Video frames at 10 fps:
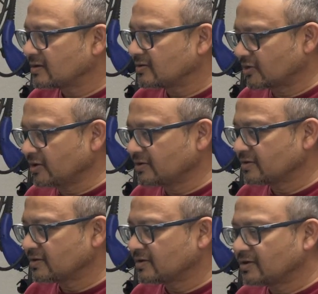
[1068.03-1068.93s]
okay?
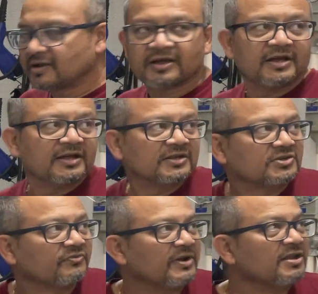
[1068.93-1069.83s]
So
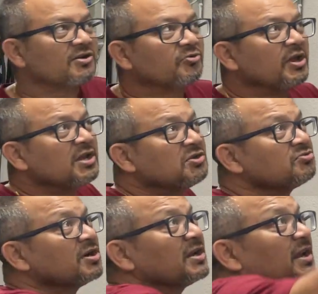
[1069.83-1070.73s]
when you are going to an